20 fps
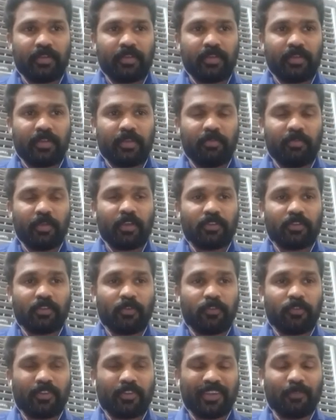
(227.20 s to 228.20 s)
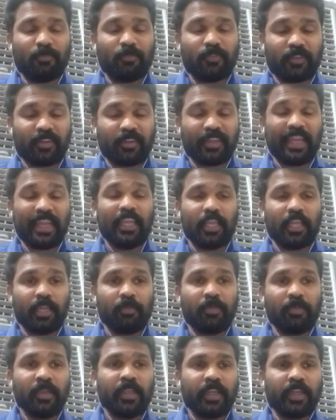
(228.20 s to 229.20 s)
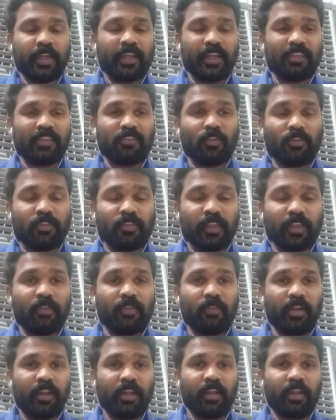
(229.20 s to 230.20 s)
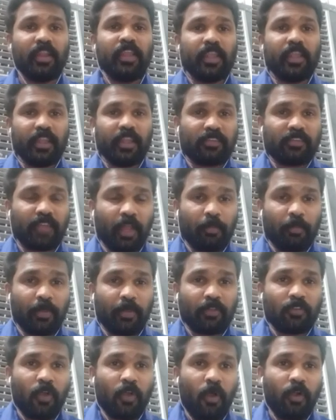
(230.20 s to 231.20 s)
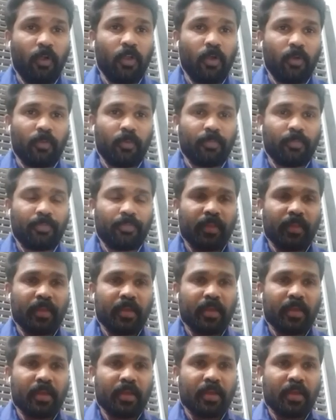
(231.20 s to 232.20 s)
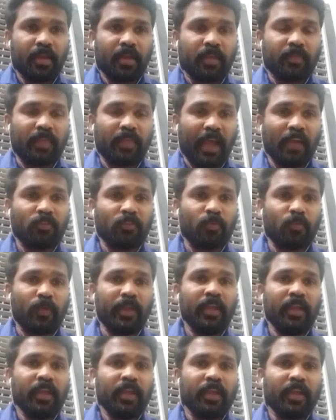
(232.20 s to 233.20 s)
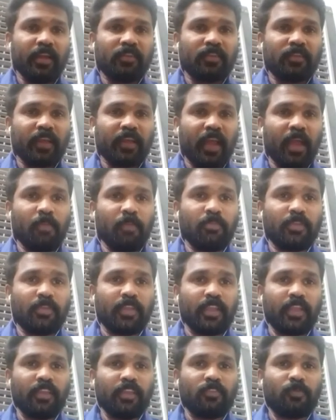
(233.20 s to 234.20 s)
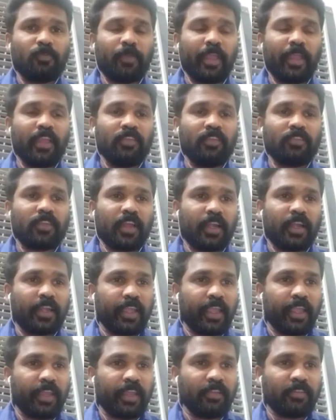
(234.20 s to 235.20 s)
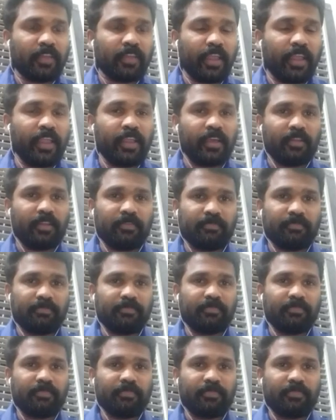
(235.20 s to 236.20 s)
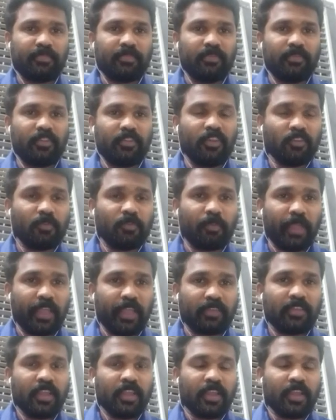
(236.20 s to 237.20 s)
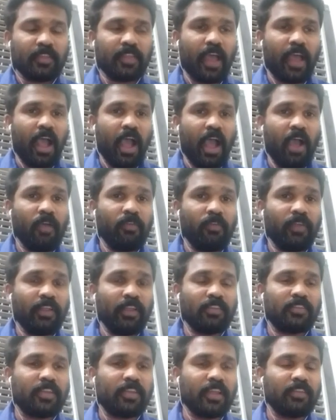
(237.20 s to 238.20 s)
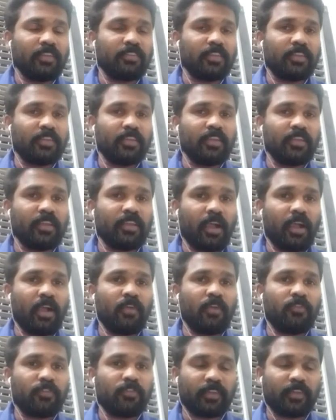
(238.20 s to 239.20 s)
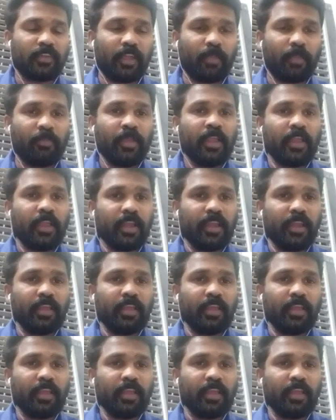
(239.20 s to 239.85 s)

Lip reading: Because of ship's shape, it does not sink in water. Its shape is hollow. That's why its empty space contains air. This makes the average density of ship less